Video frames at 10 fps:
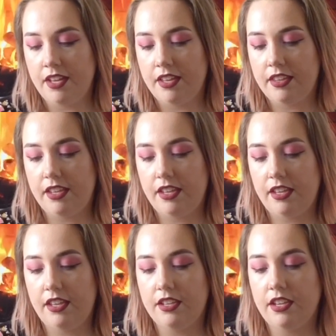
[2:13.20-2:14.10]

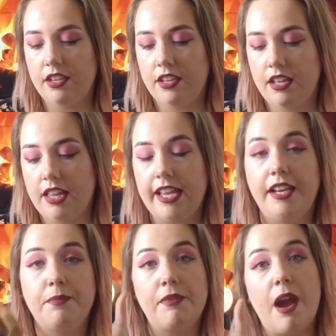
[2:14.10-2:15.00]
the
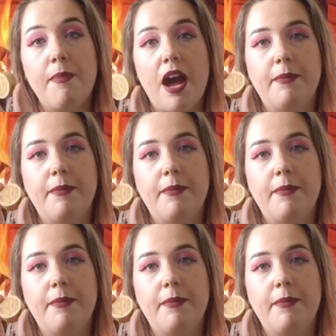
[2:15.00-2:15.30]
Elate Brow Balm in